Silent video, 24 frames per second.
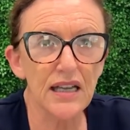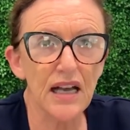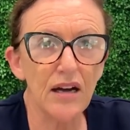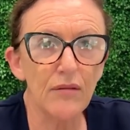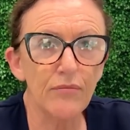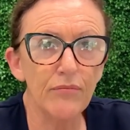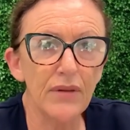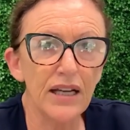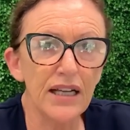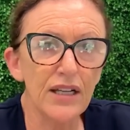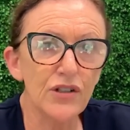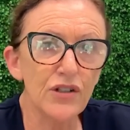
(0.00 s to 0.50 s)
Our
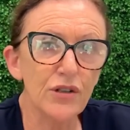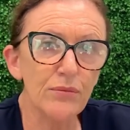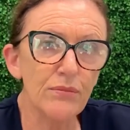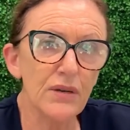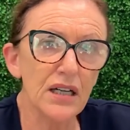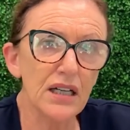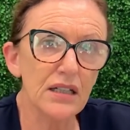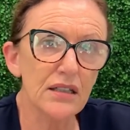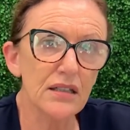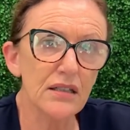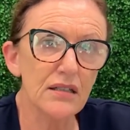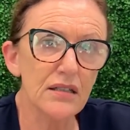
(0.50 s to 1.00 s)
major
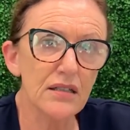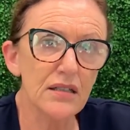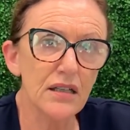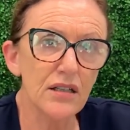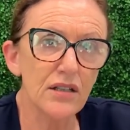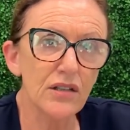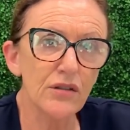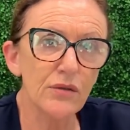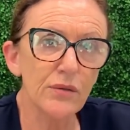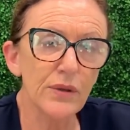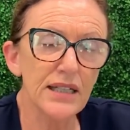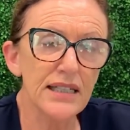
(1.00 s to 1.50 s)
markets are
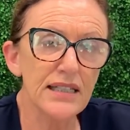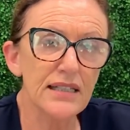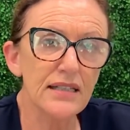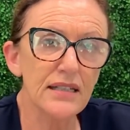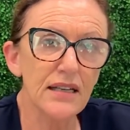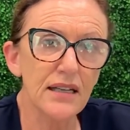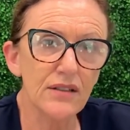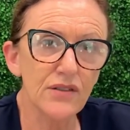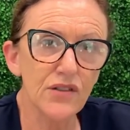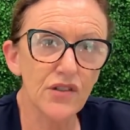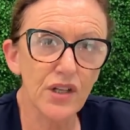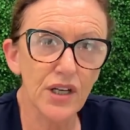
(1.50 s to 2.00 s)
US
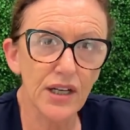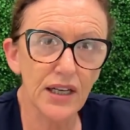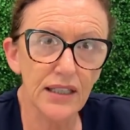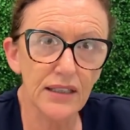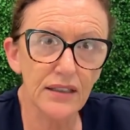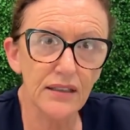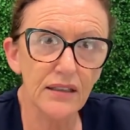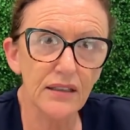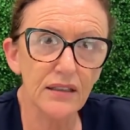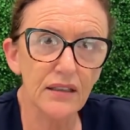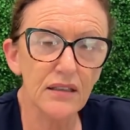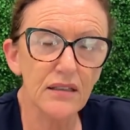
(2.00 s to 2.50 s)
and
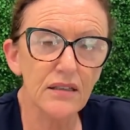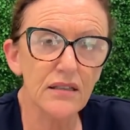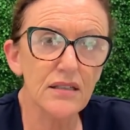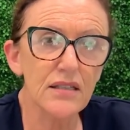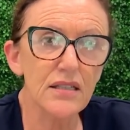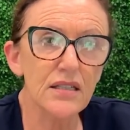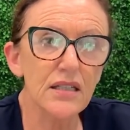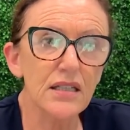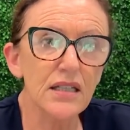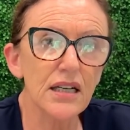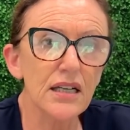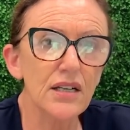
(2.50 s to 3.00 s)
China at
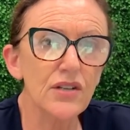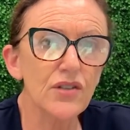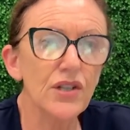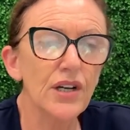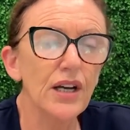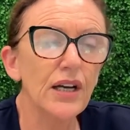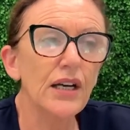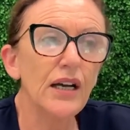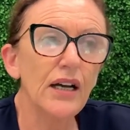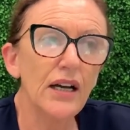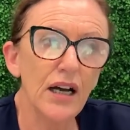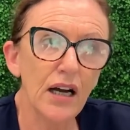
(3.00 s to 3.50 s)
this stage.
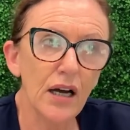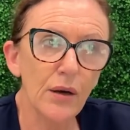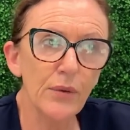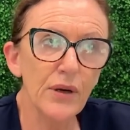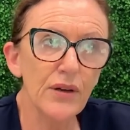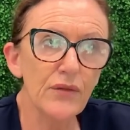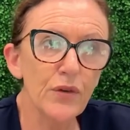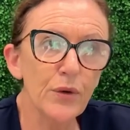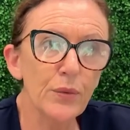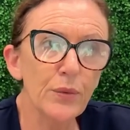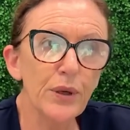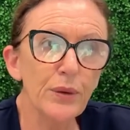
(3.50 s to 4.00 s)

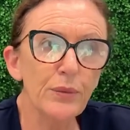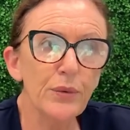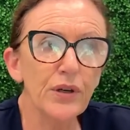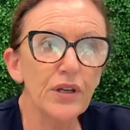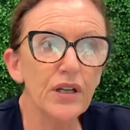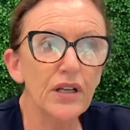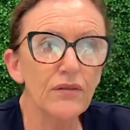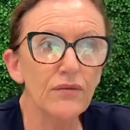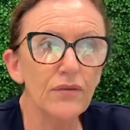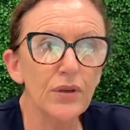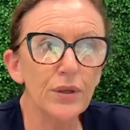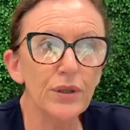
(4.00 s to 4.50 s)
However, we're
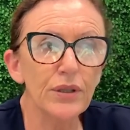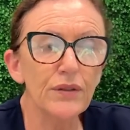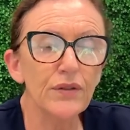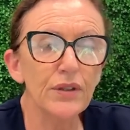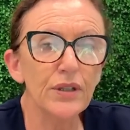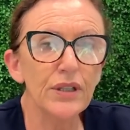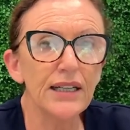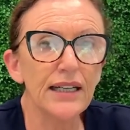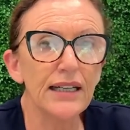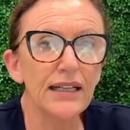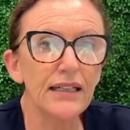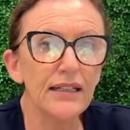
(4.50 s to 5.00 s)
working very,
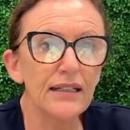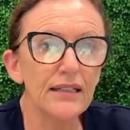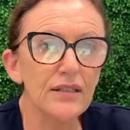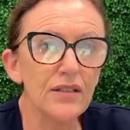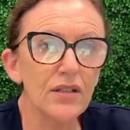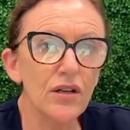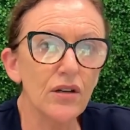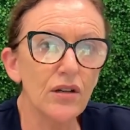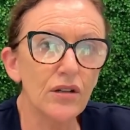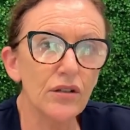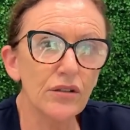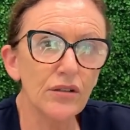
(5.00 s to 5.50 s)
very
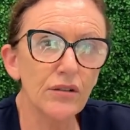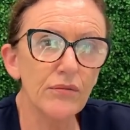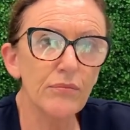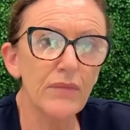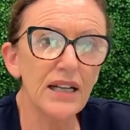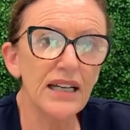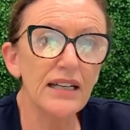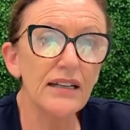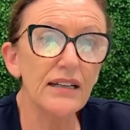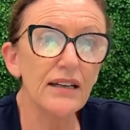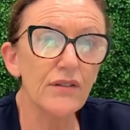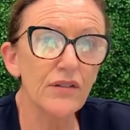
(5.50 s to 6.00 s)
hard on
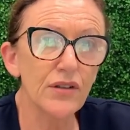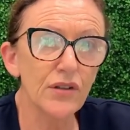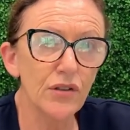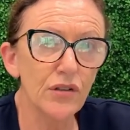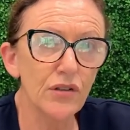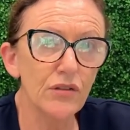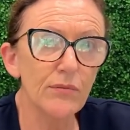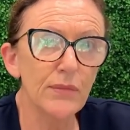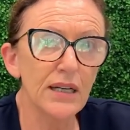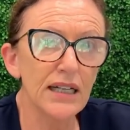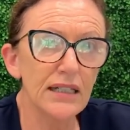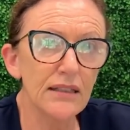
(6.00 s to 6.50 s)
many other
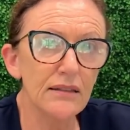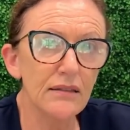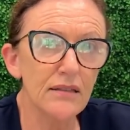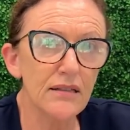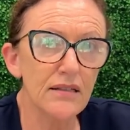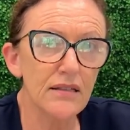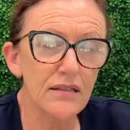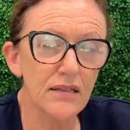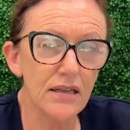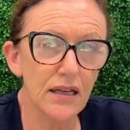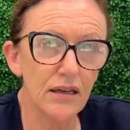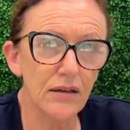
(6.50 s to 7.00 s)
new
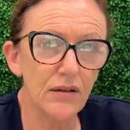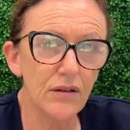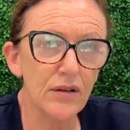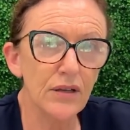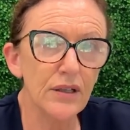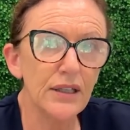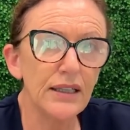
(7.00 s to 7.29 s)
markets now.